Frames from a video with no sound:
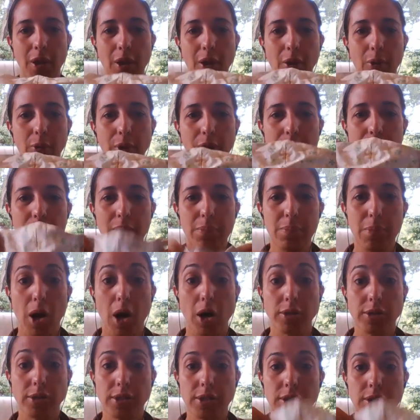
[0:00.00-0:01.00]
Wearing
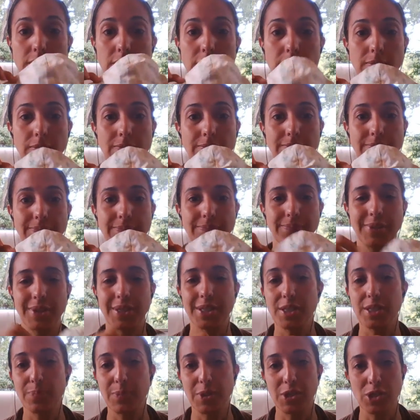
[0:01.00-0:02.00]
masks,
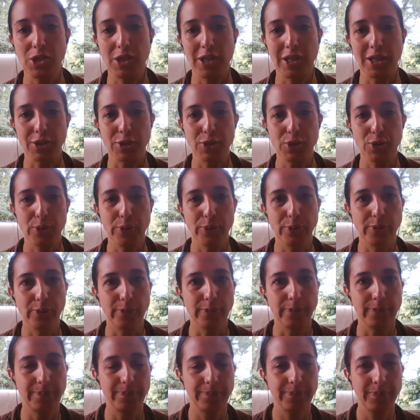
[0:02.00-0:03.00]
especially at school.
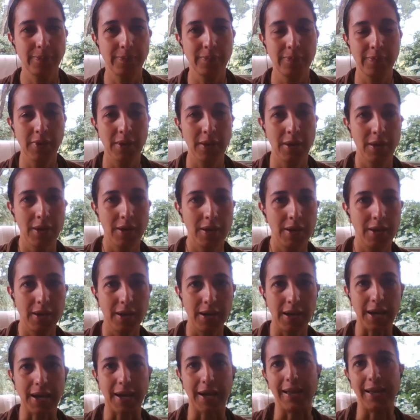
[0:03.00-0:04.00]

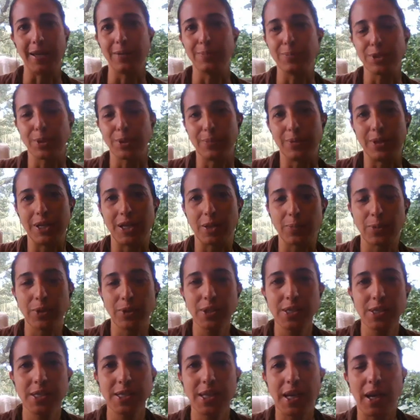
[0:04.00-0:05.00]
Hi, I'm Dominique
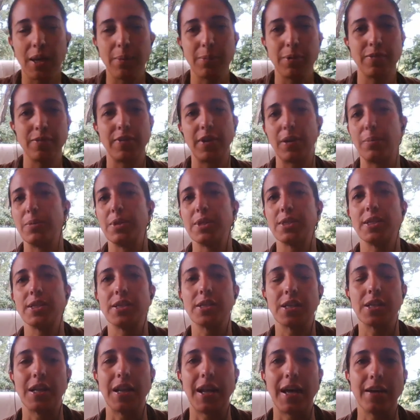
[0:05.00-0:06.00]
Brits. I'm a
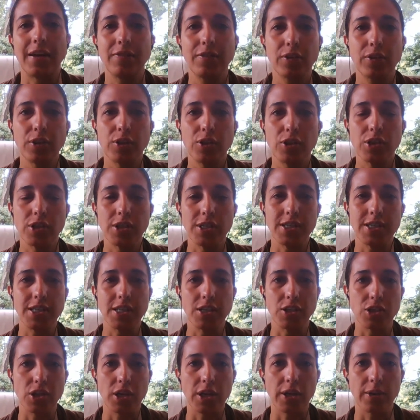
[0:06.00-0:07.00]
family-centered life coach and
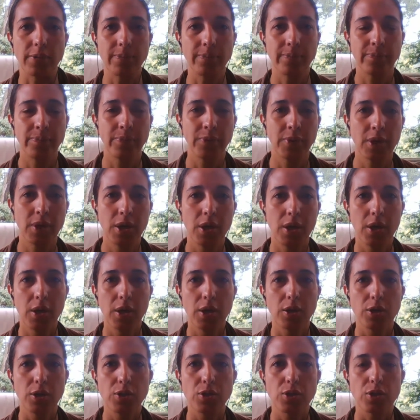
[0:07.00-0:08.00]
teacher.
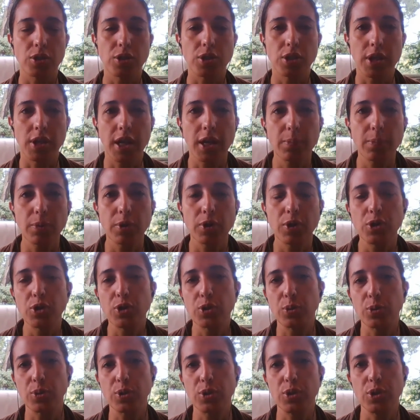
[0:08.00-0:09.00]
So today I'm going to
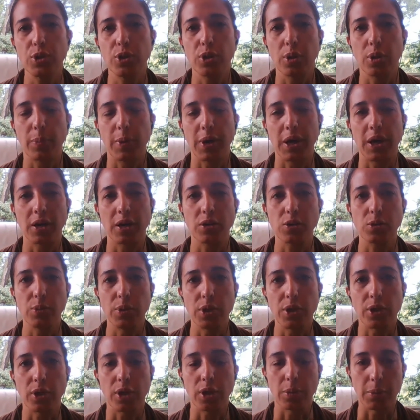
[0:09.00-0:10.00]
talk to you about
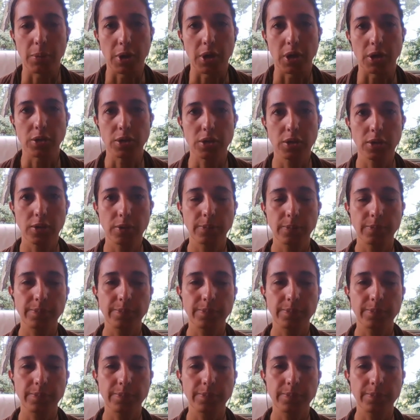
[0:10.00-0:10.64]
wearing a mask.